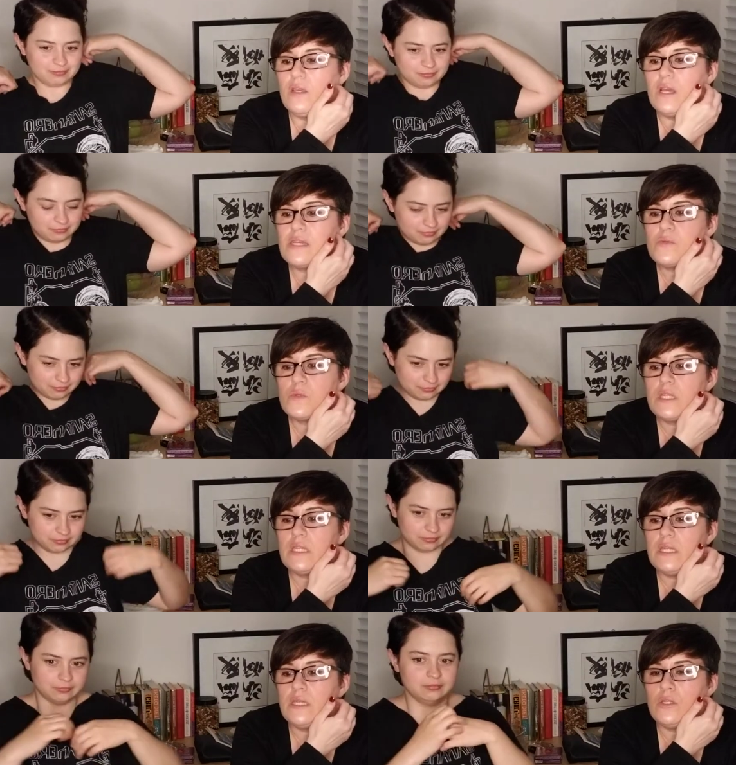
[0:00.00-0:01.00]
Speaker 1: you guys really
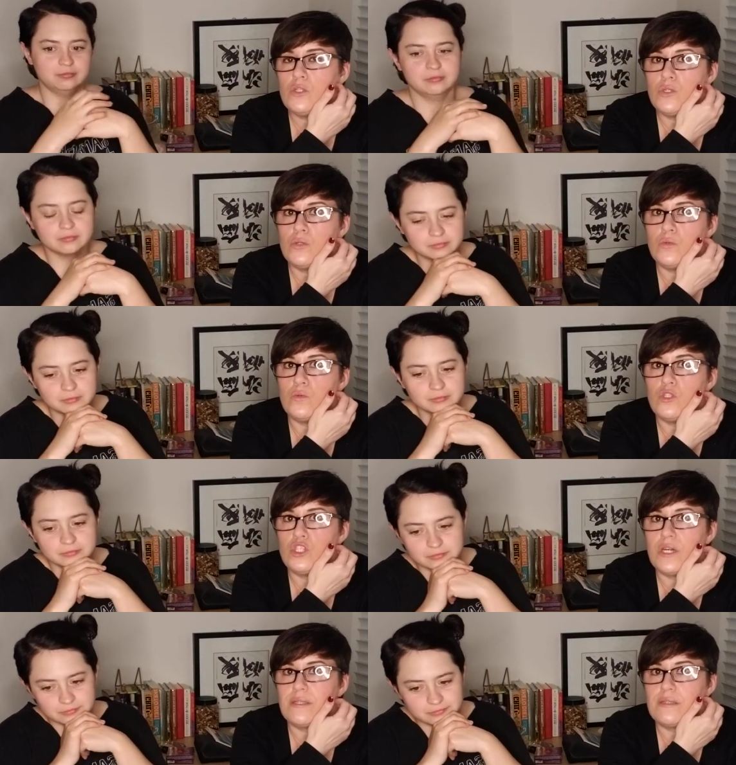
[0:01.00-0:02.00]
need to
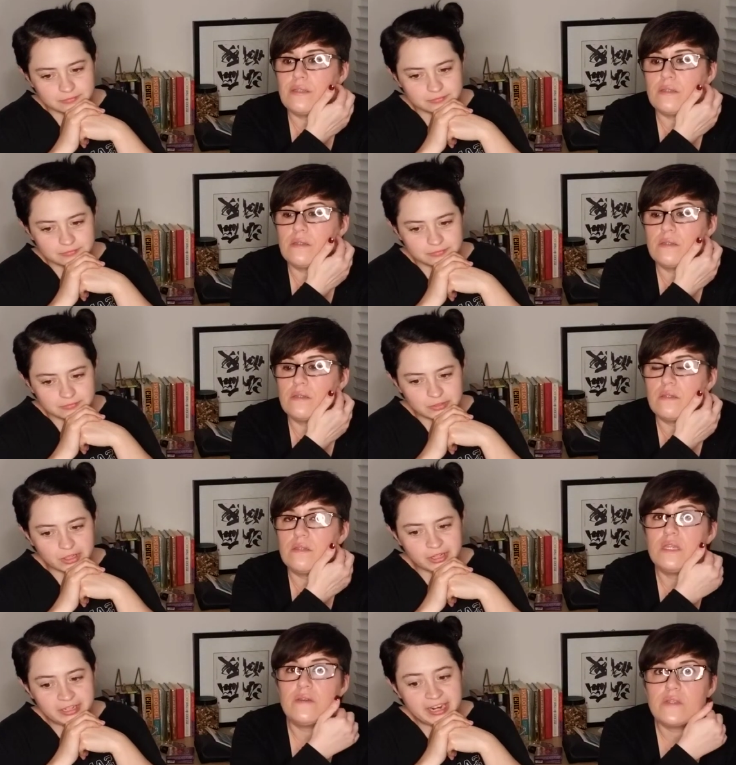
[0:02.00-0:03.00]
just
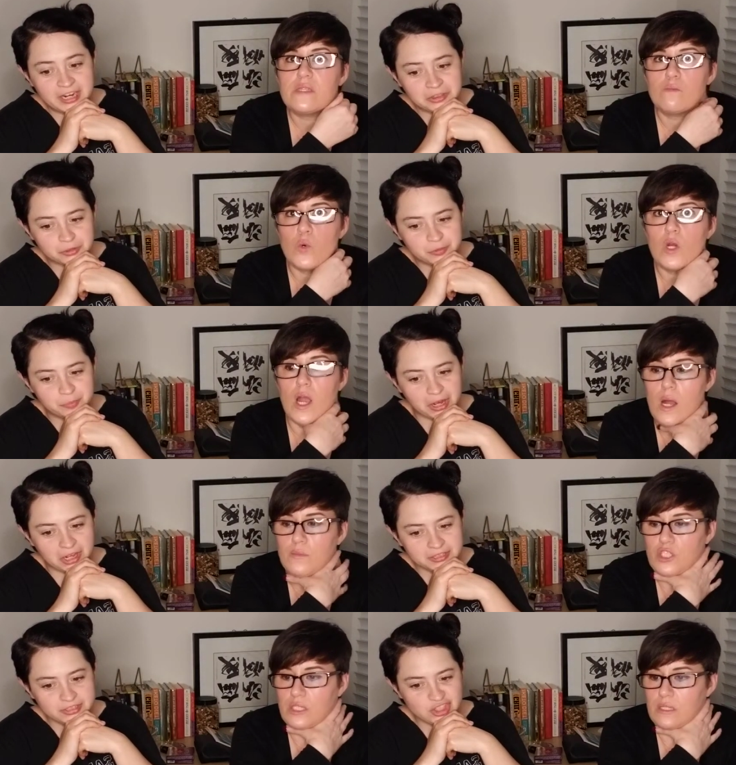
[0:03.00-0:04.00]
Speaker 2: give us some more
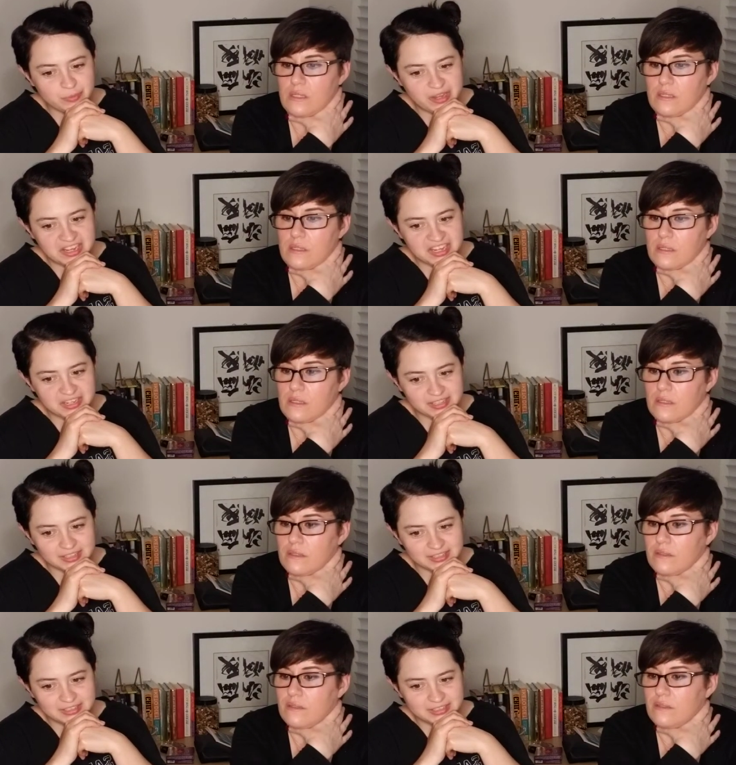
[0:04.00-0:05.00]
options. Bag?
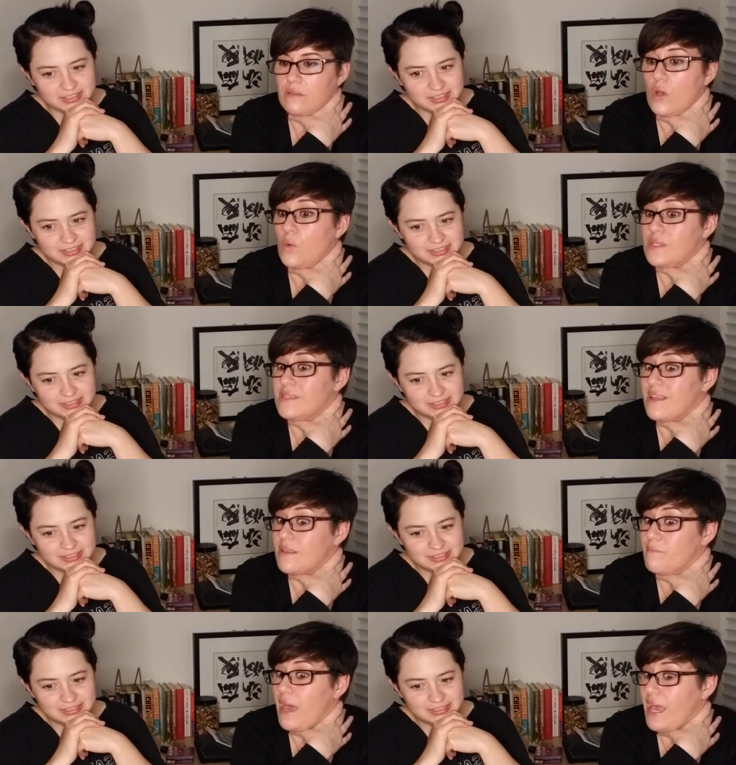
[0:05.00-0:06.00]
Speaker 1: No, it's not
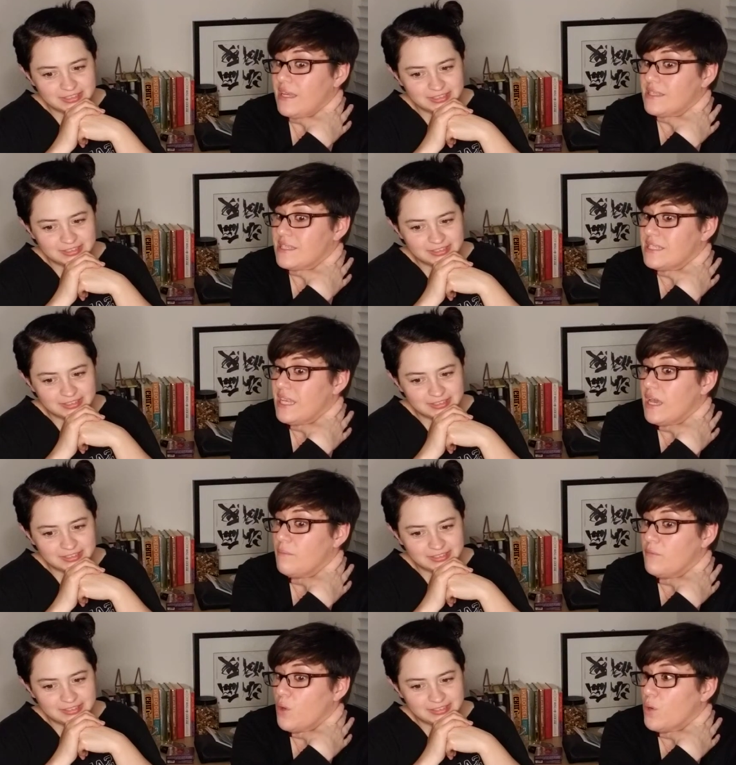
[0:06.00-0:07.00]
the bag. It's the
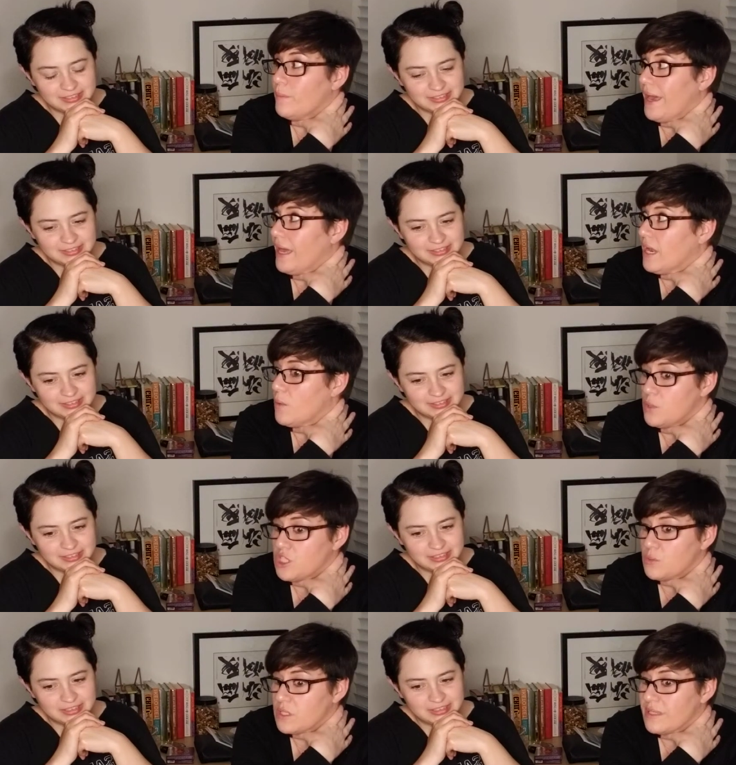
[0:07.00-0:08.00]
damn yoga mat. I
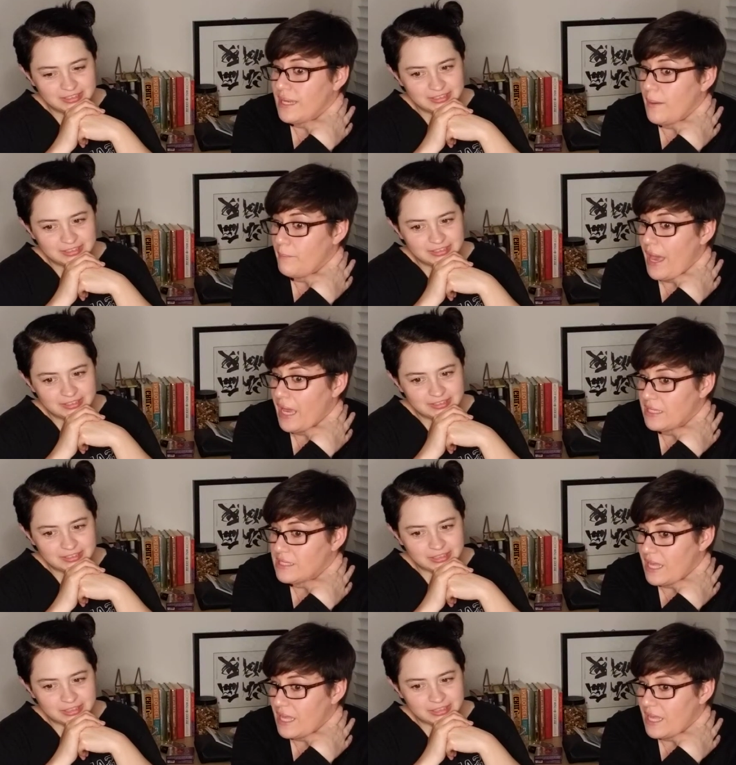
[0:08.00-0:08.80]
wish it was the damn bag. Isn't